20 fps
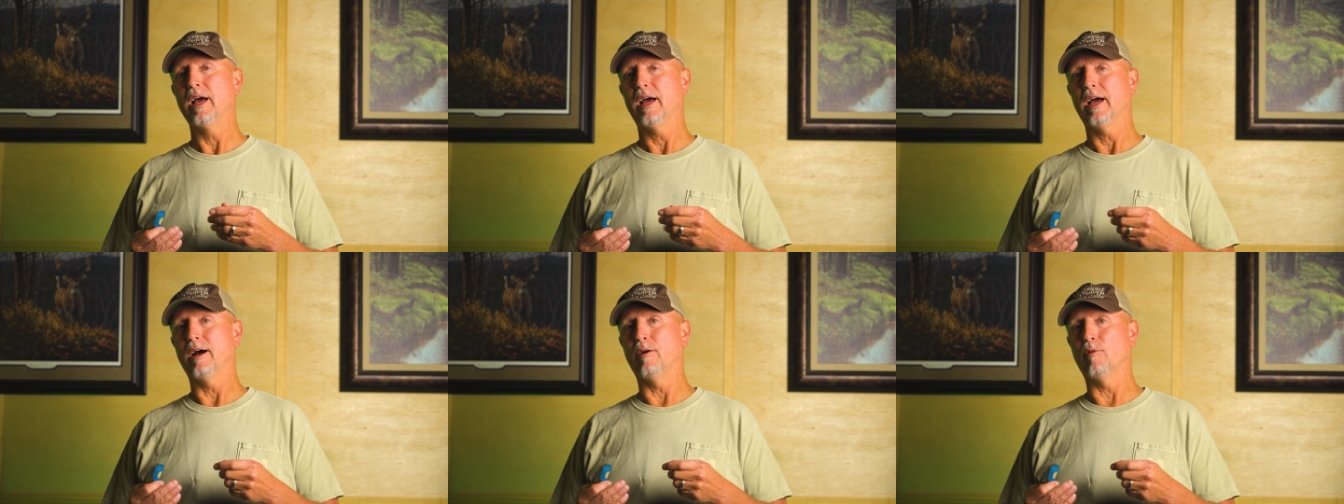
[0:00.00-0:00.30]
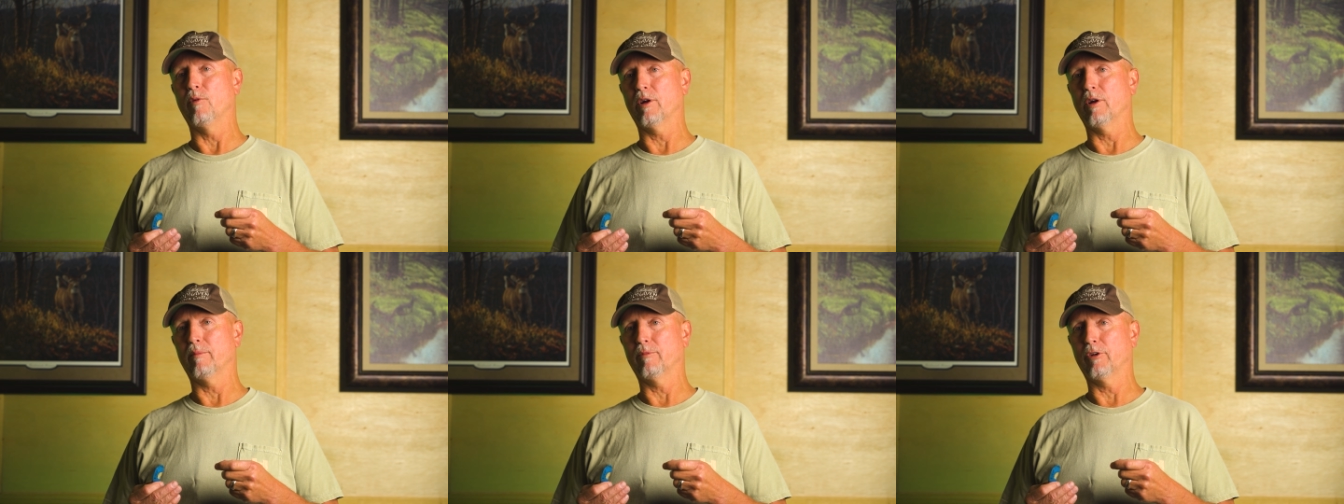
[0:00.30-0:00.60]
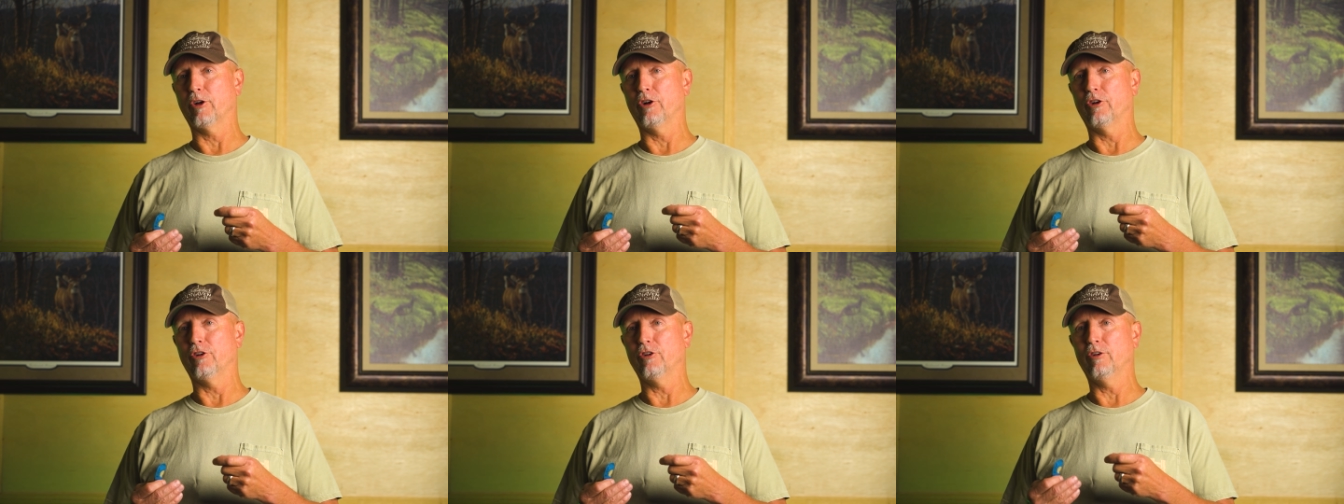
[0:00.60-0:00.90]
And what I'm
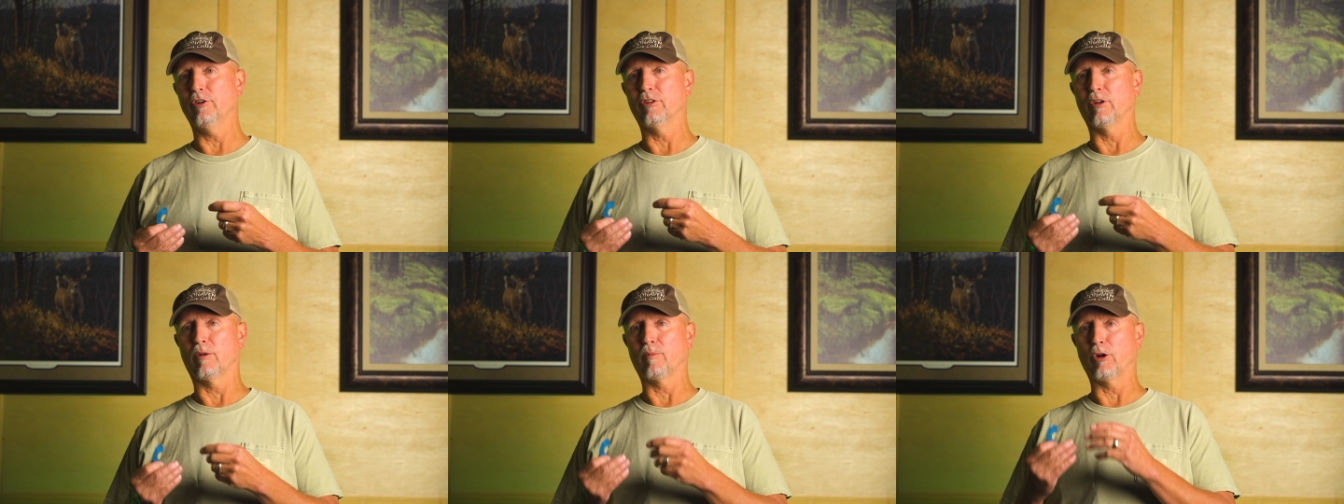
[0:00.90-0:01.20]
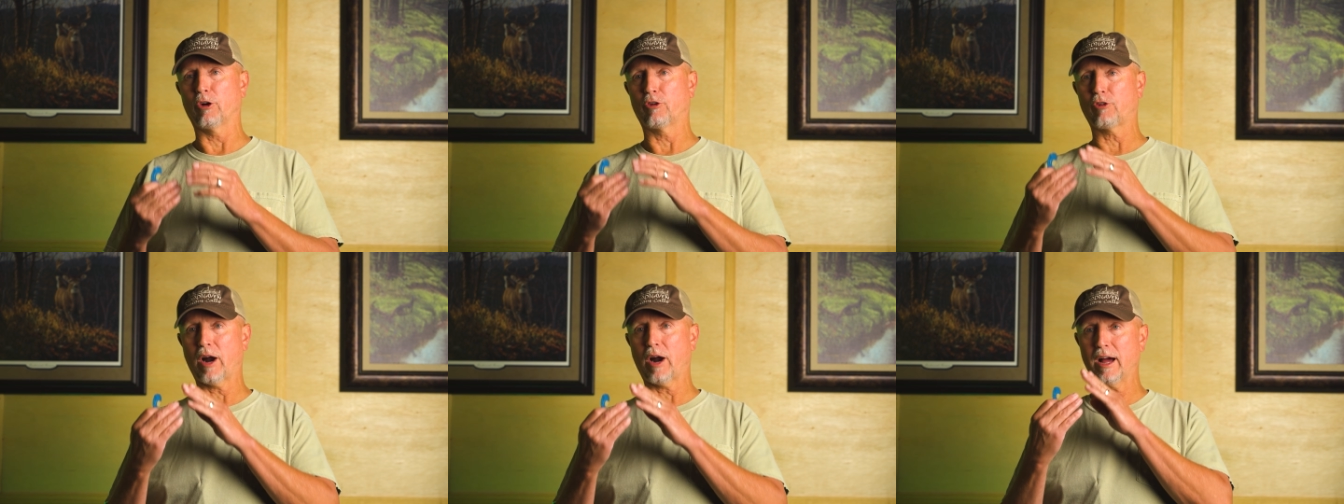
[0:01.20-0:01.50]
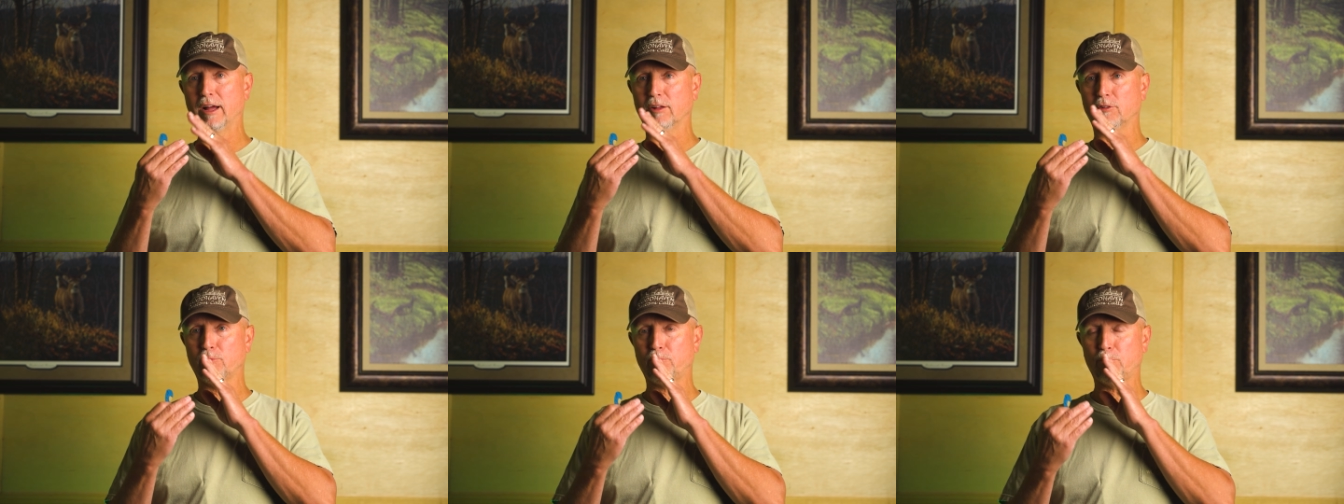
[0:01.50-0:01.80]
going to do is I'm going to
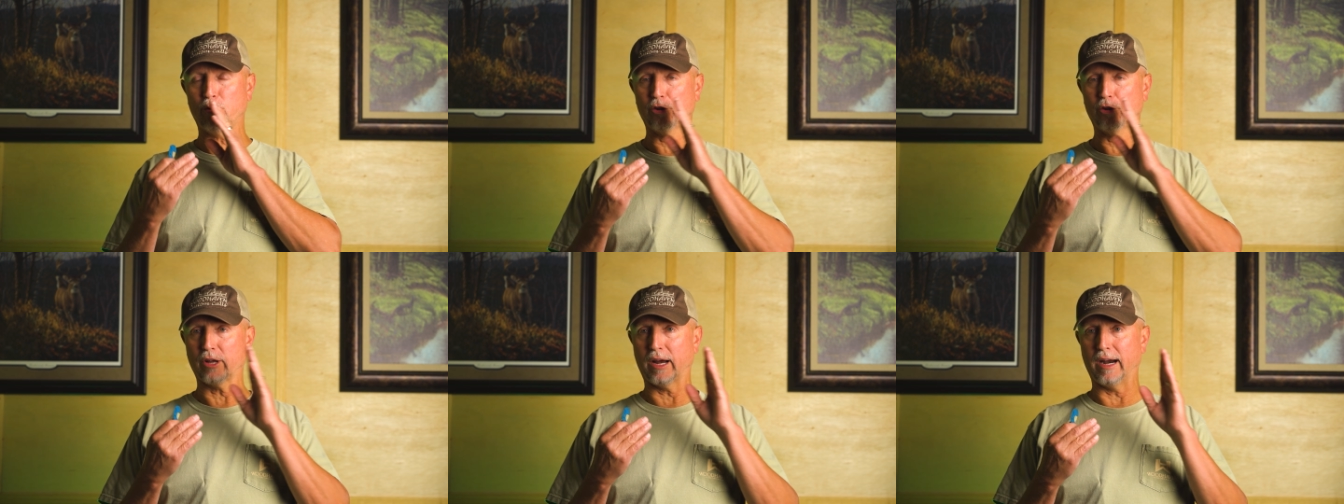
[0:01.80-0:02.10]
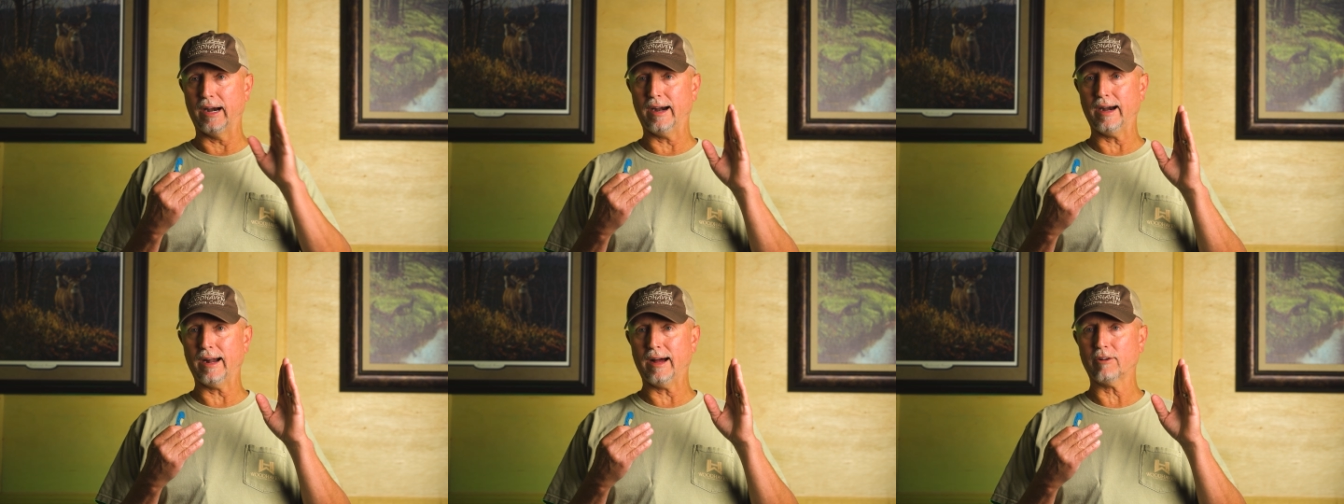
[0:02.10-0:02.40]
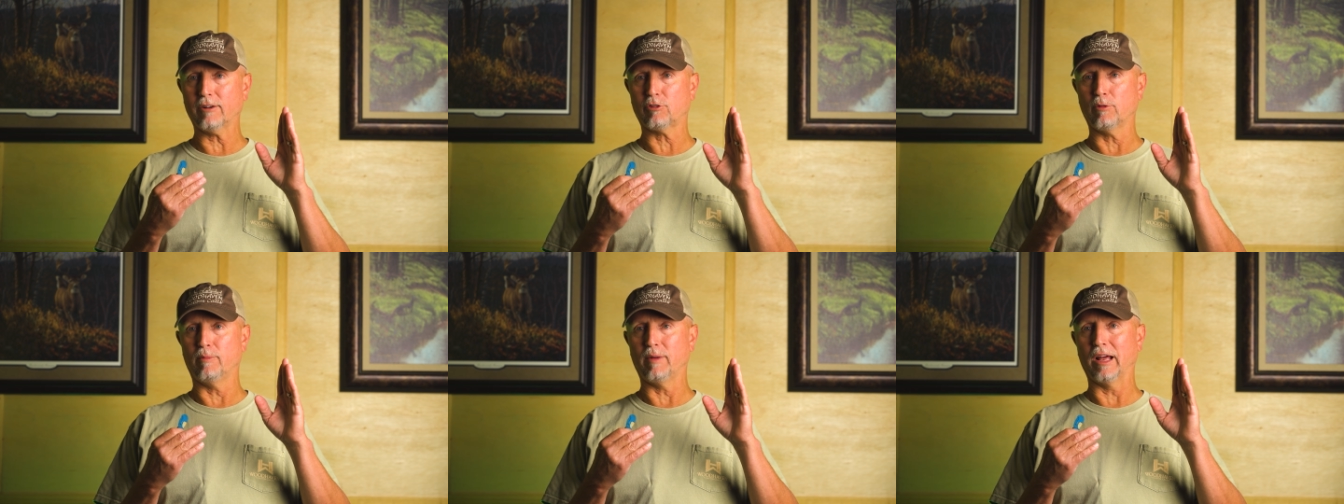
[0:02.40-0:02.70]
try and put the air
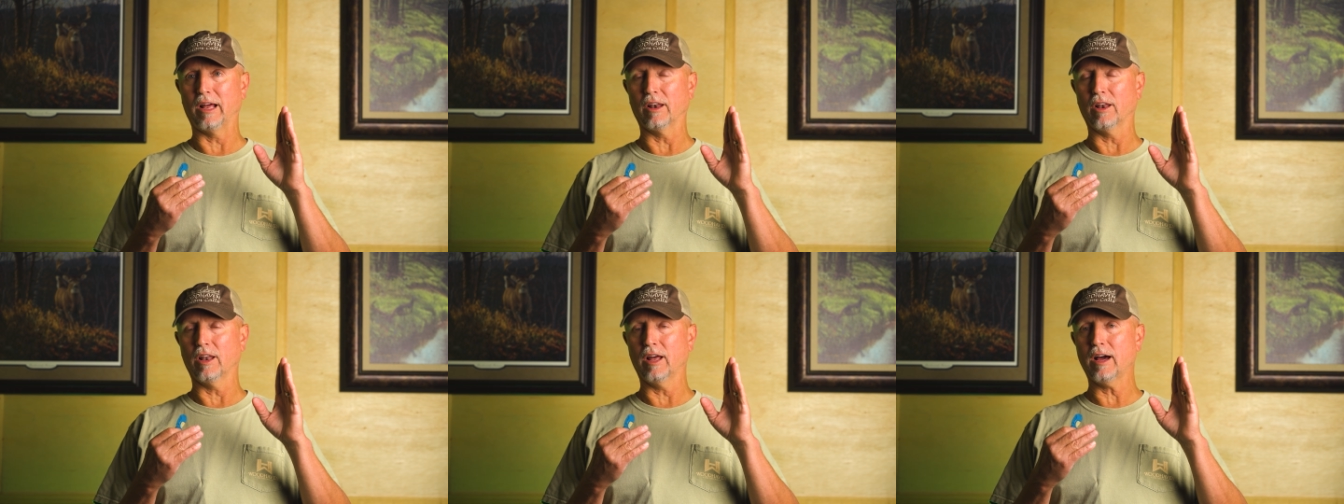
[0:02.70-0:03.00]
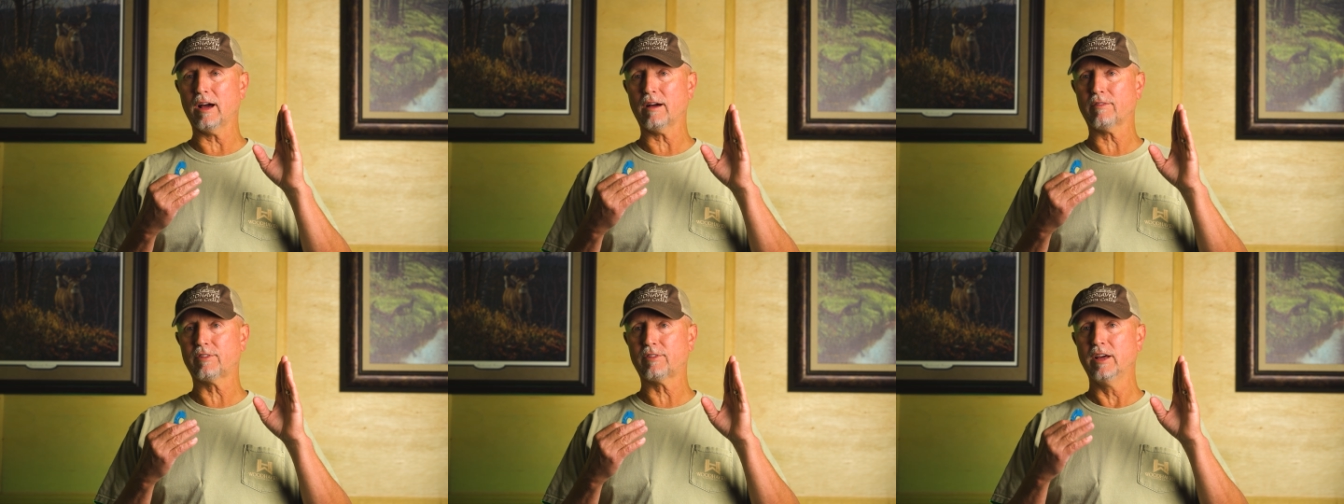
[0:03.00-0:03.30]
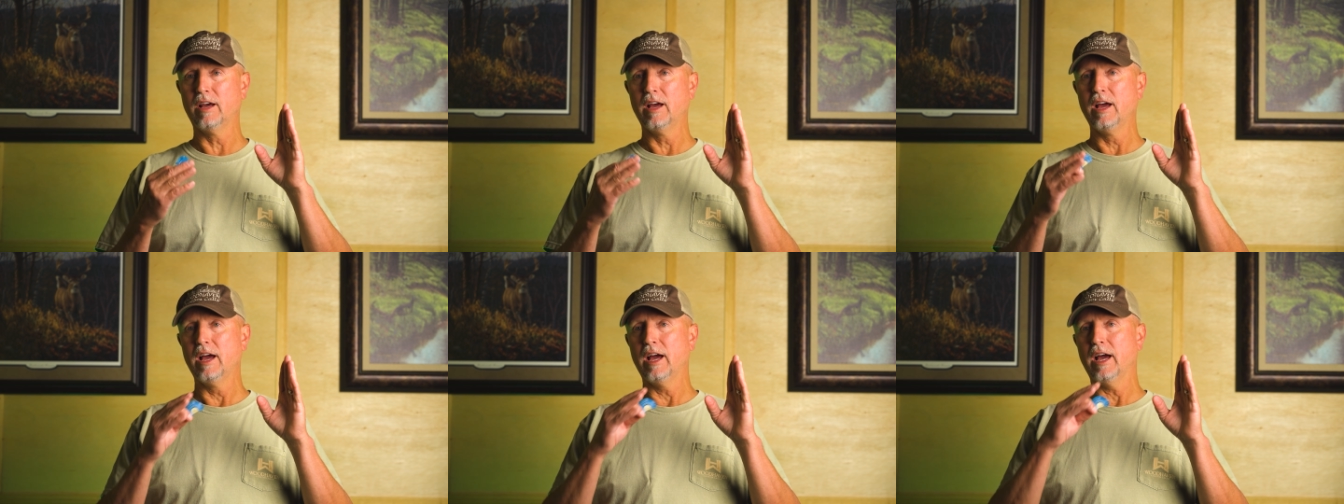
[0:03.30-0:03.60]
out to my left,
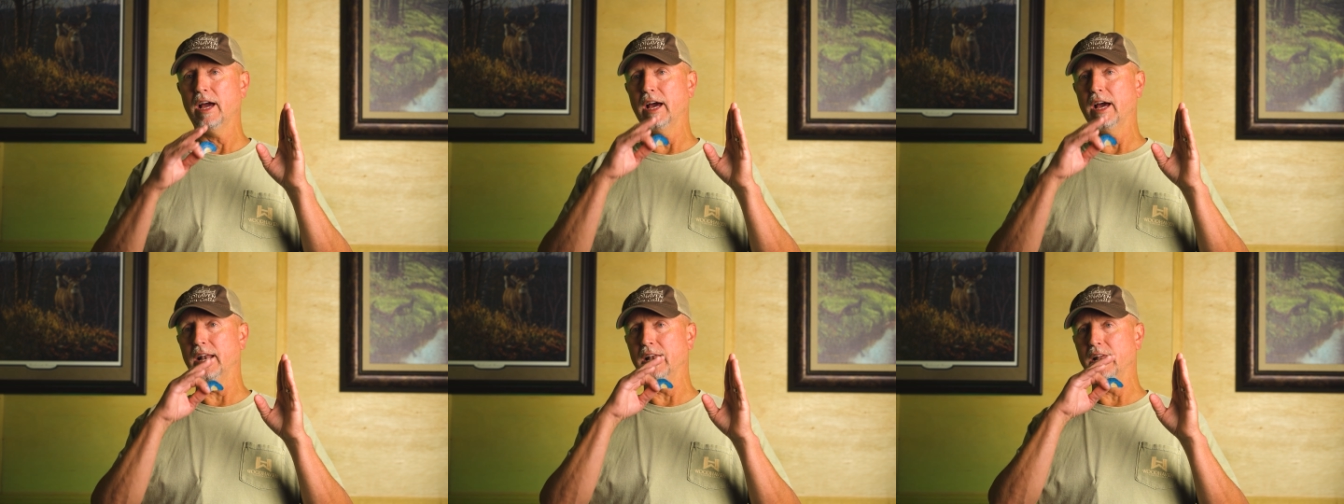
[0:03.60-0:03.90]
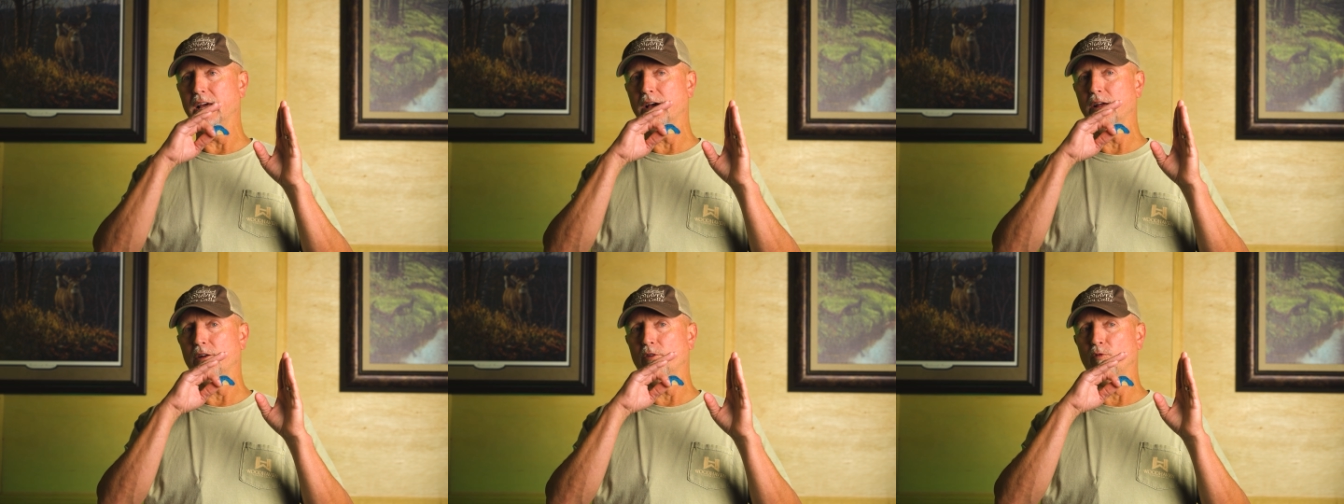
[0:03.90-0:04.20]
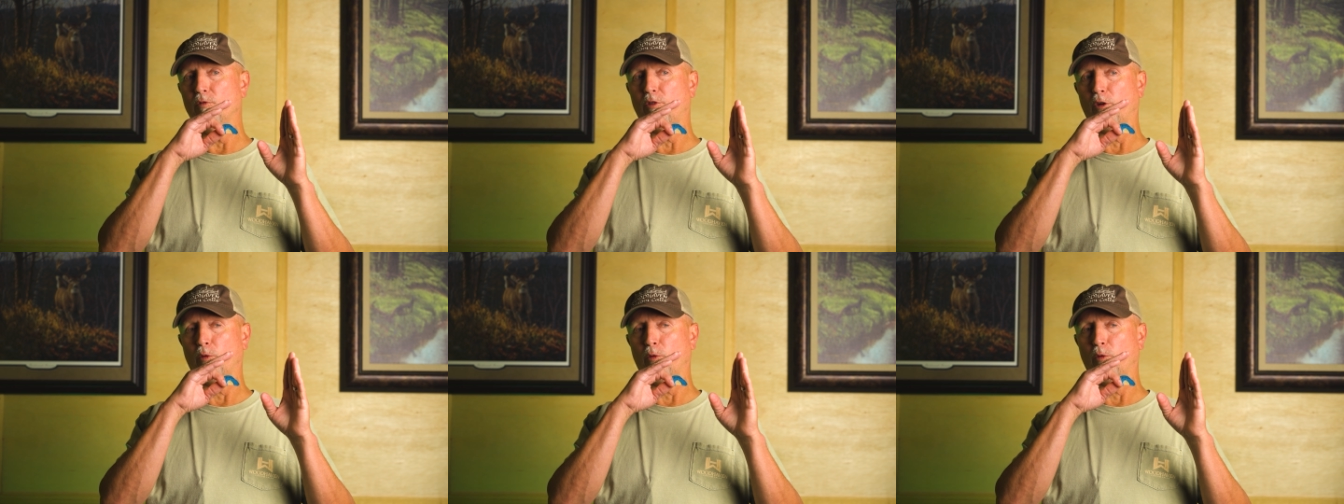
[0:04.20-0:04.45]
and then for